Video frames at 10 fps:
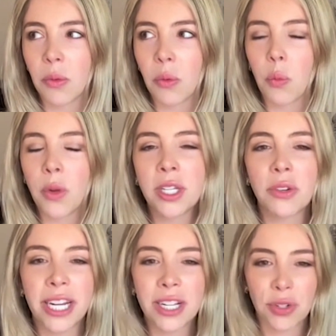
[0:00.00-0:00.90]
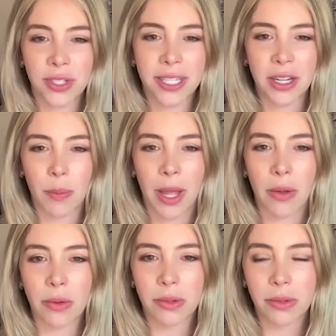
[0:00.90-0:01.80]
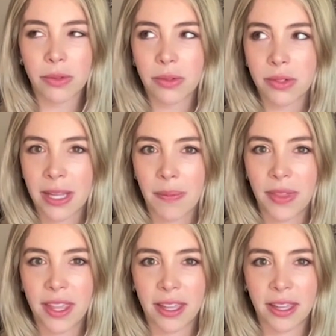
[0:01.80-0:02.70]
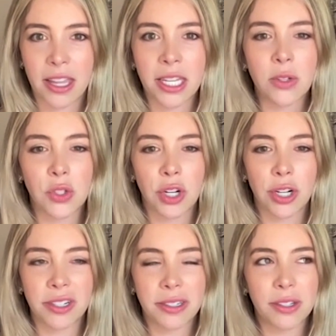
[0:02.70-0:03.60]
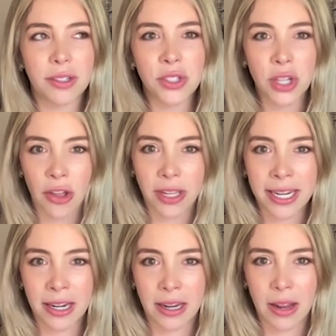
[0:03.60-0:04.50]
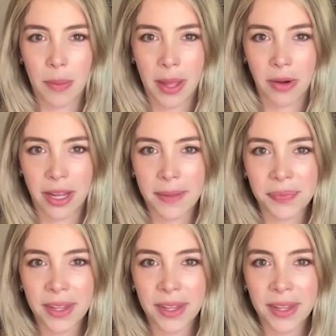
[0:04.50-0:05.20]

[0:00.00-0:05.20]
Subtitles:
when you're interested about something and you start talking about it,